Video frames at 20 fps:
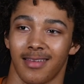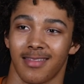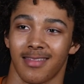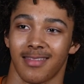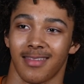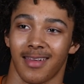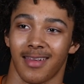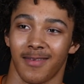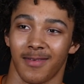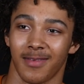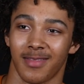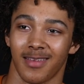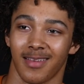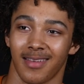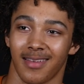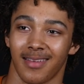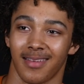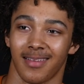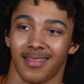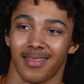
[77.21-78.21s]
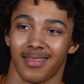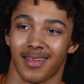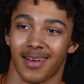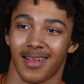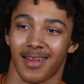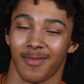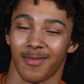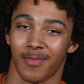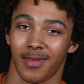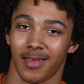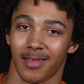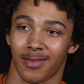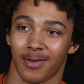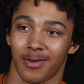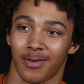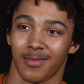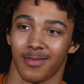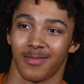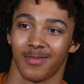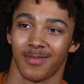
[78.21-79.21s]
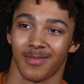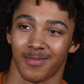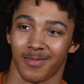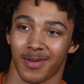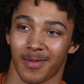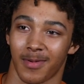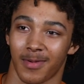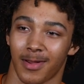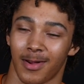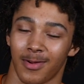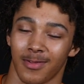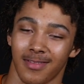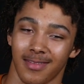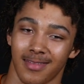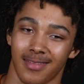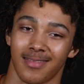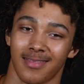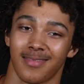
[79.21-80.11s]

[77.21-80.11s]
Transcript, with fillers: listen to everything that I'm being told by my coaches.